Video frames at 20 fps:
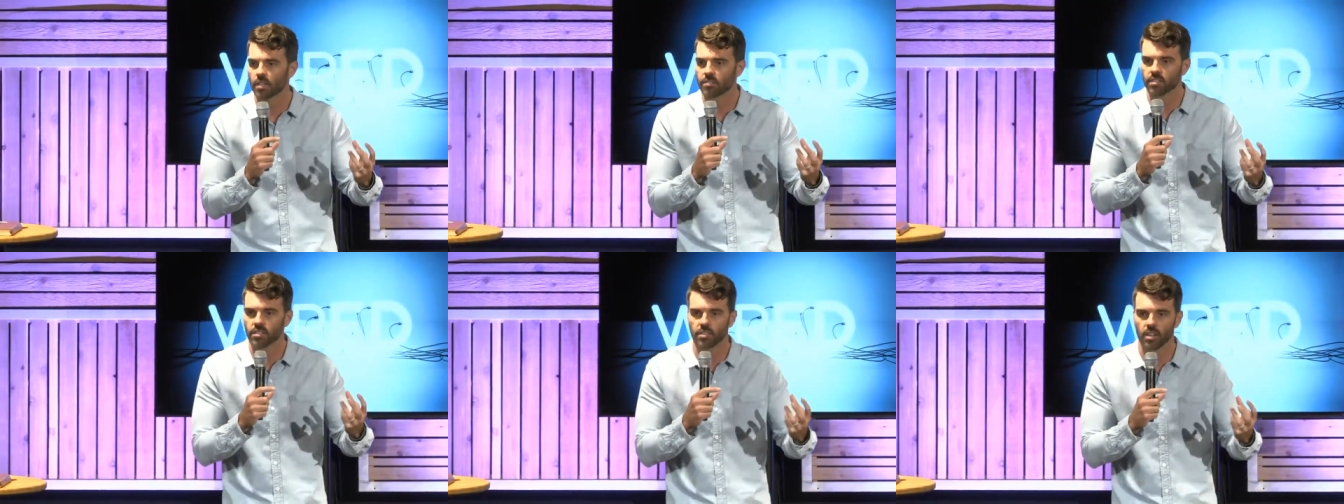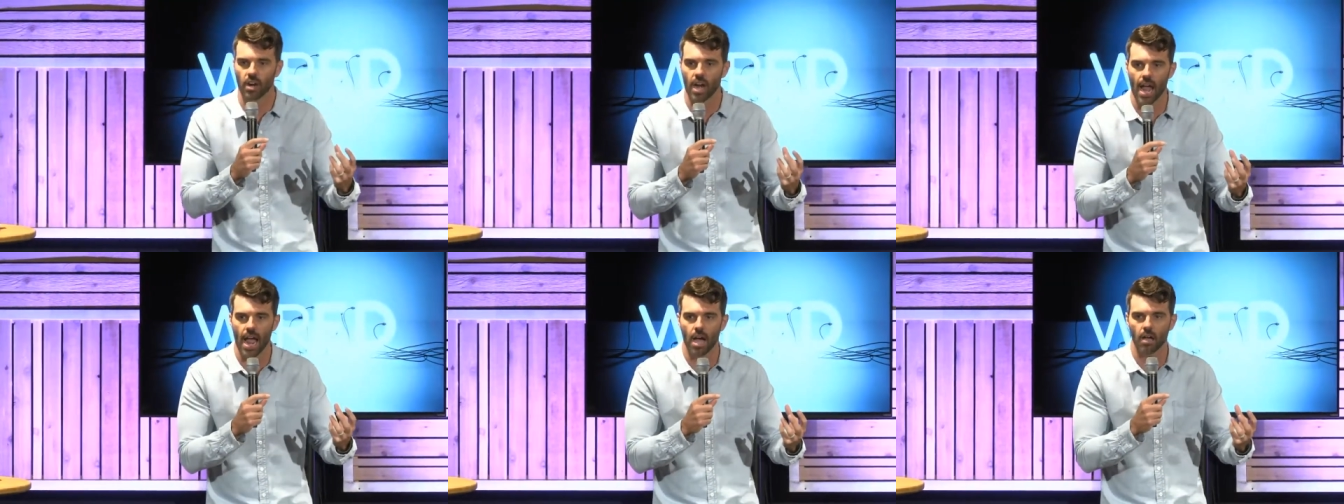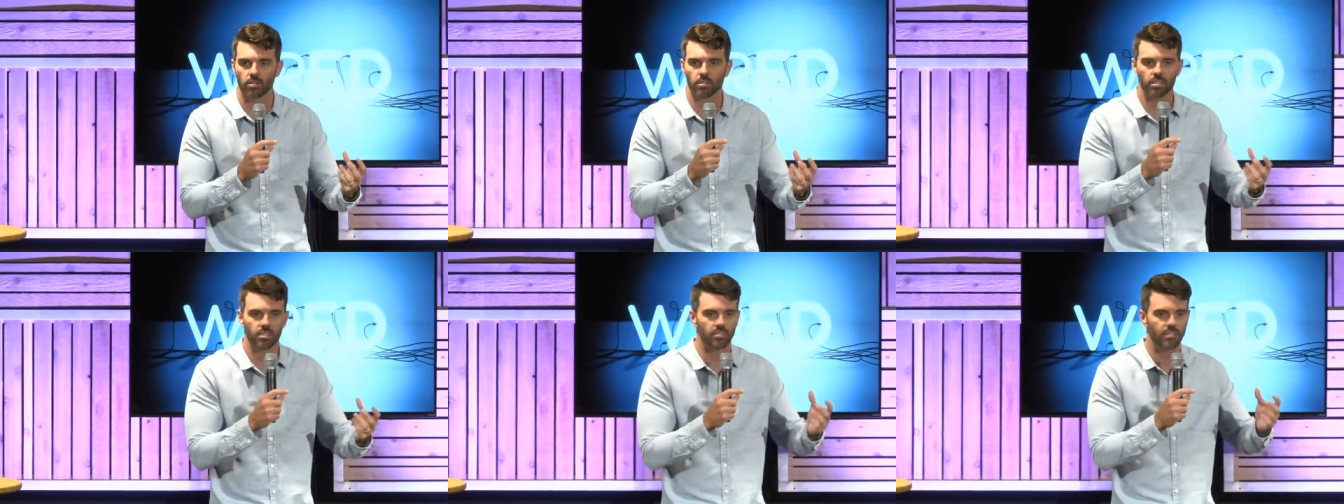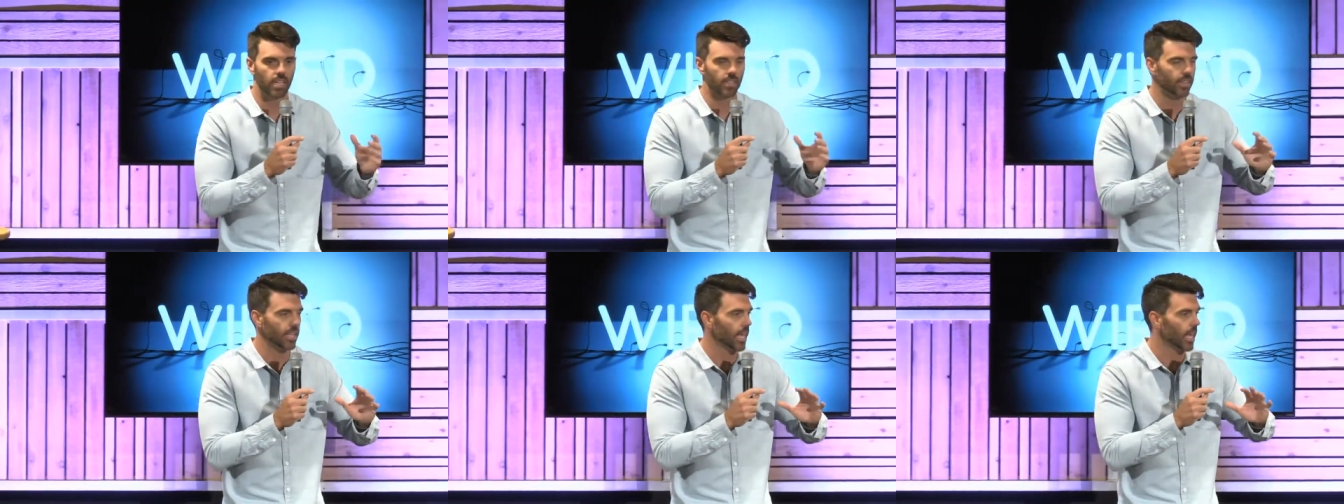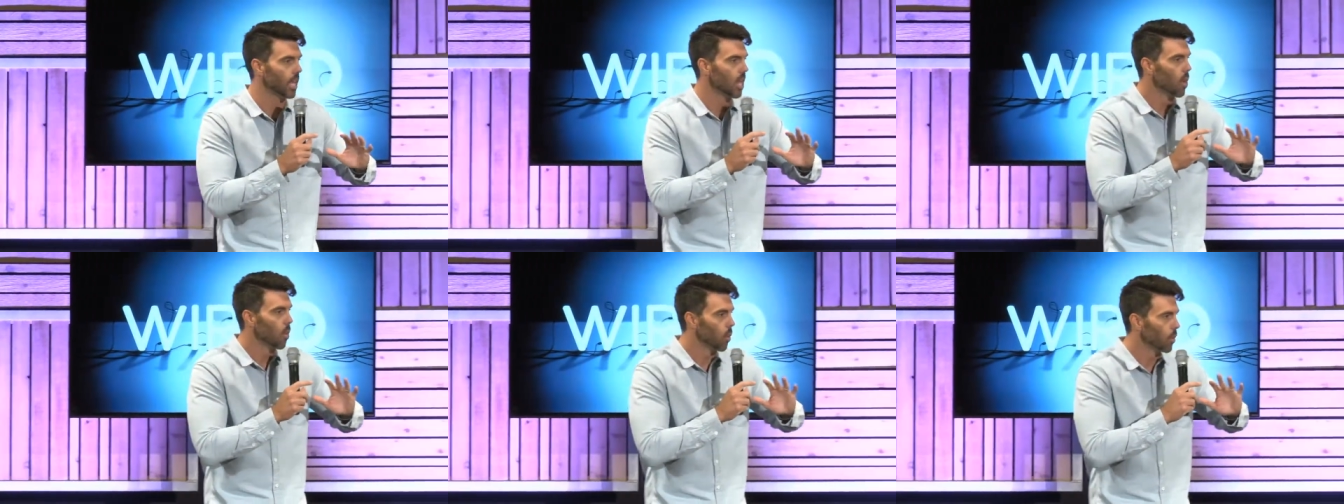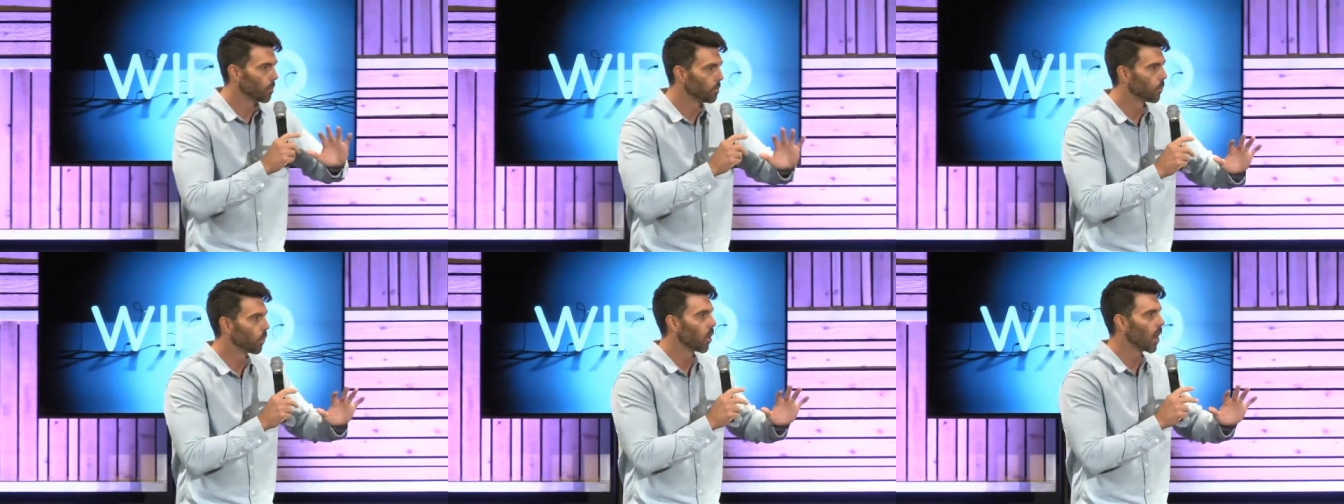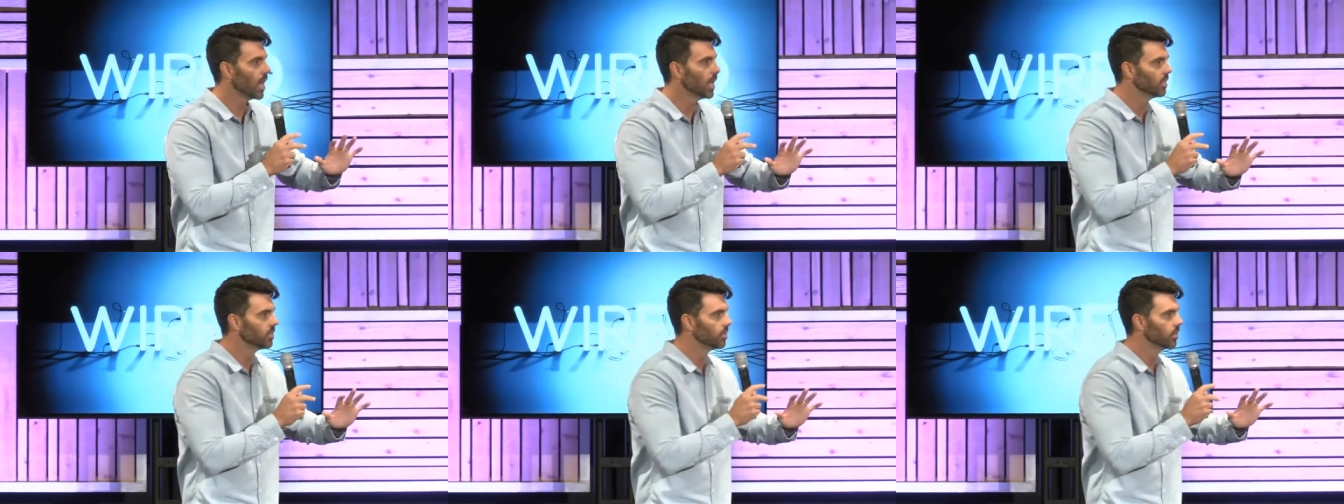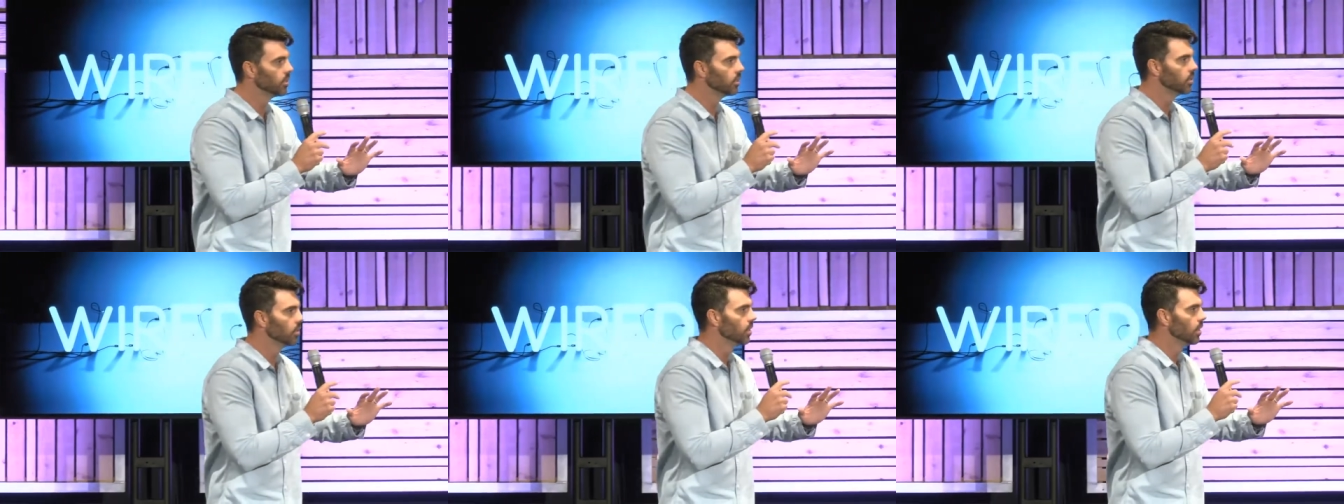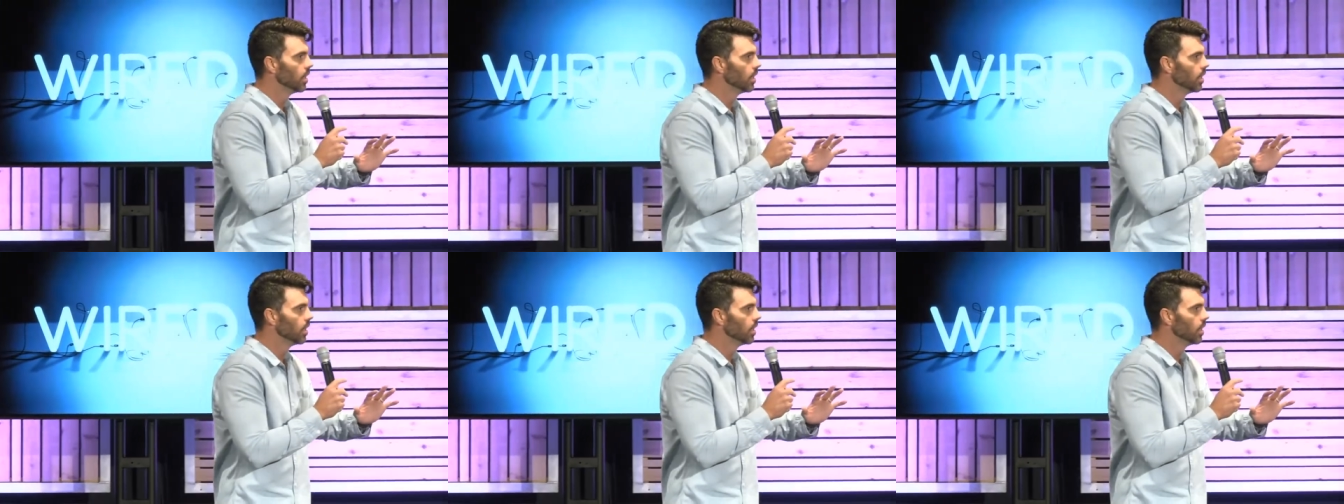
in their houses that they would pray to.